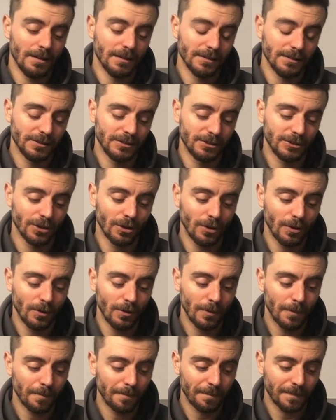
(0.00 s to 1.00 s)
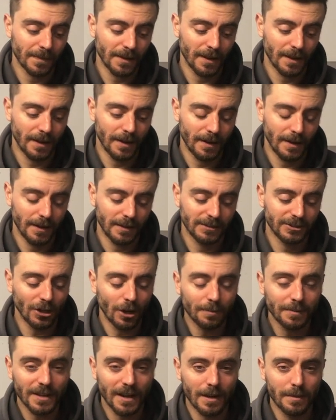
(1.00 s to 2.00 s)
So
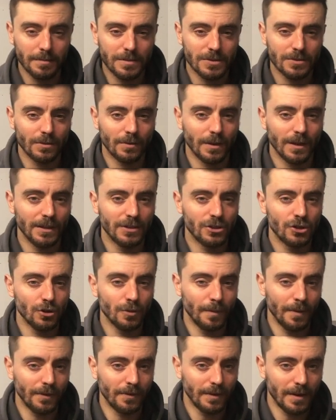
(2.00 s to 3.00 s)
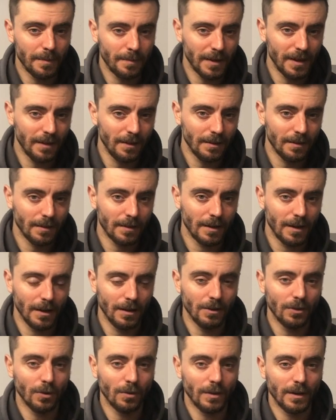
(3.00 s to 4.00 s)
sometimes when it's super grippy, I
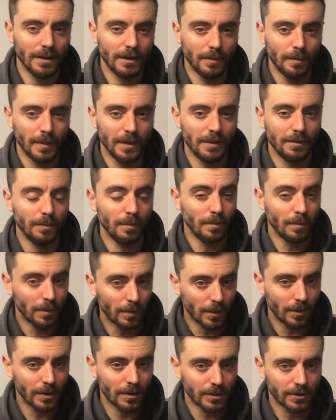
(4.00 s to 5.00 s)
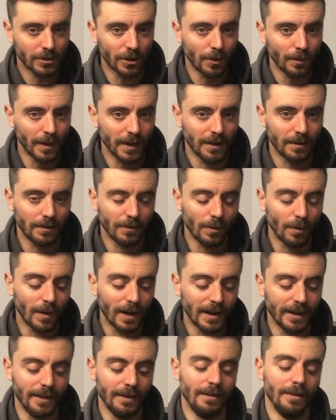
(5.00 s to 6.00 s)
go a little bit more toe in.
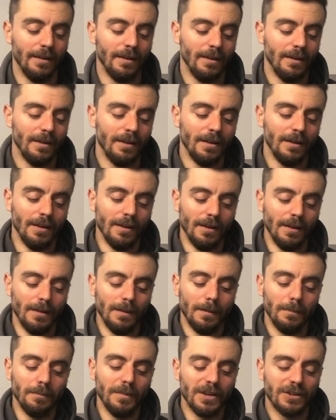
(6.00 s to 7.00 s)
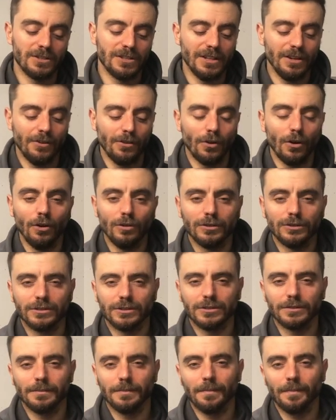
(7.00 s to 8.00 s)
Why? Because it
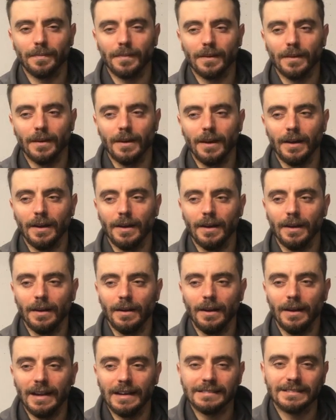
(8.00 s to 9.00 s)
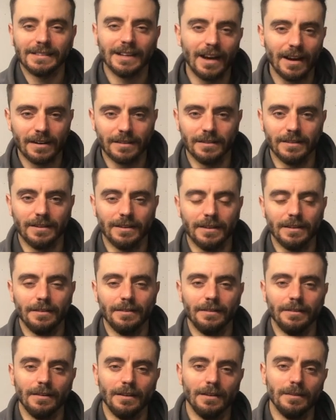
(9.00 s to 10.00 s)
rolls less harder.
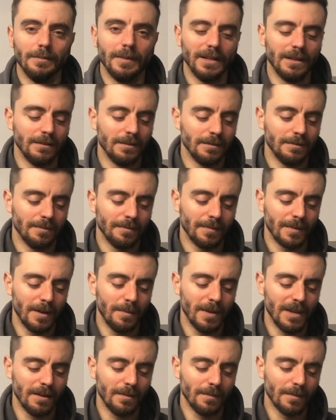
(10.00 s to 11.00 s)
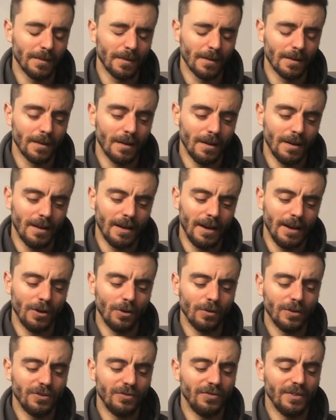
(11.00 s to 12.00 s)
I mean, I
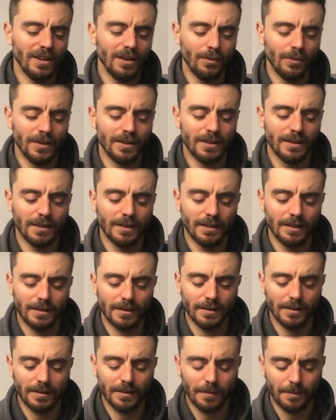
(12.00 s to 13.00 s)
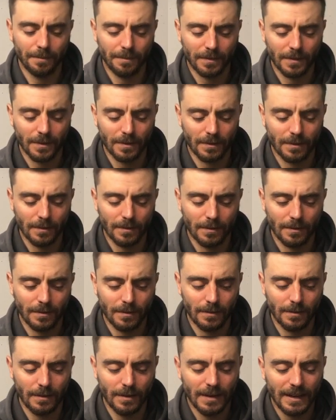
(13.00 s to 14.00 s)
always feel with a
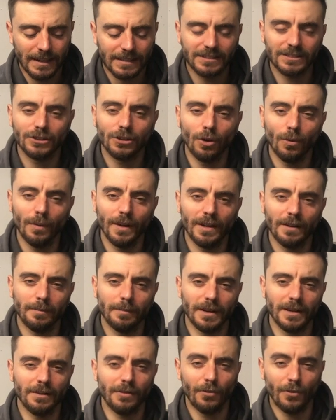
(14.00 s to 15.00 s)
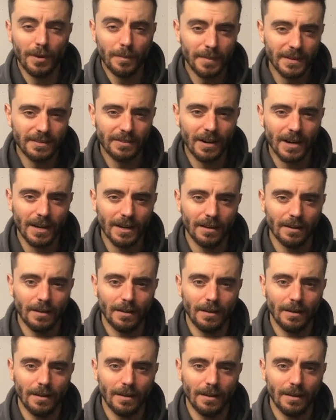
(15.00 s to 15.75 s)
less toe in but grippy track,